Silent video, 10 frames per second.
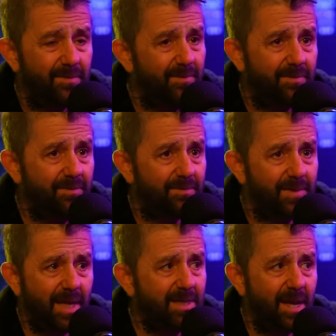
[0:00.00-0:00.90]
mm,
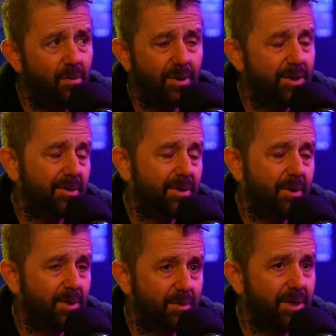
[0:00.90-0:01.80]
that's not what you're
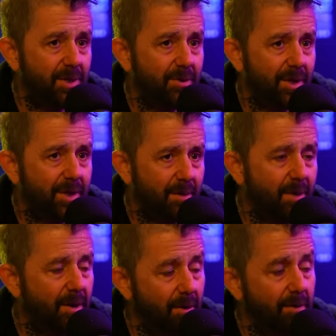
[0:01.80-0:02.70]
supposed to be doing. And I'm
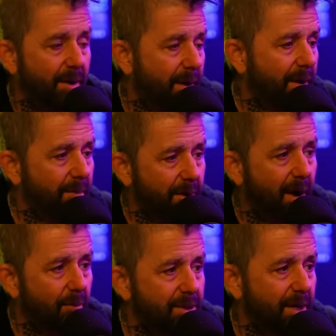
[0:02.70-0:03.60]
like, okay, but
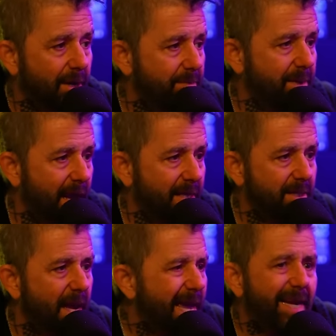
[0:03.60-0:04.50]
I wish I could be asked.
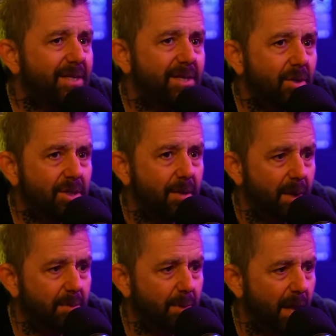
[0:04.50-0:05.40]
And I still
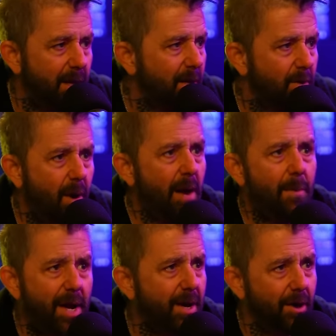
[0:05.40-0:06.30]
sometimes am like, why am
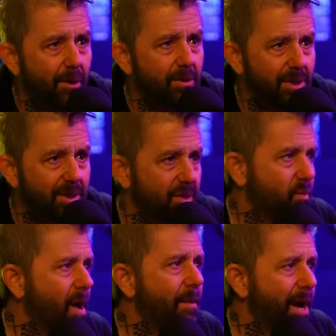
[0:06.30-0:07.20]
I not hosting this?
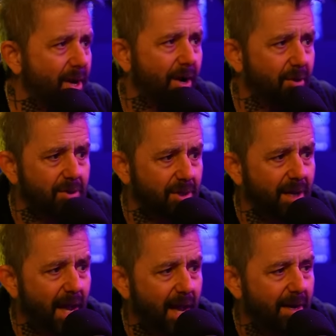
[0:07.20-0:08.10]
Why am I not hosting
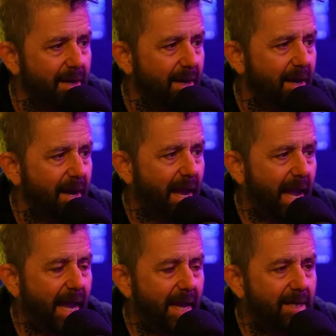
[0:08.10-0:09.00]
that?
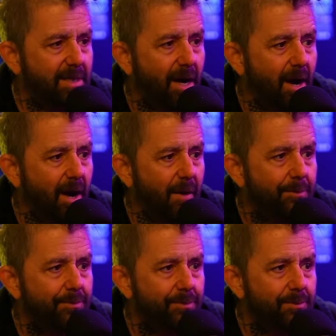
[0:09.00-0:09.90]
And, um,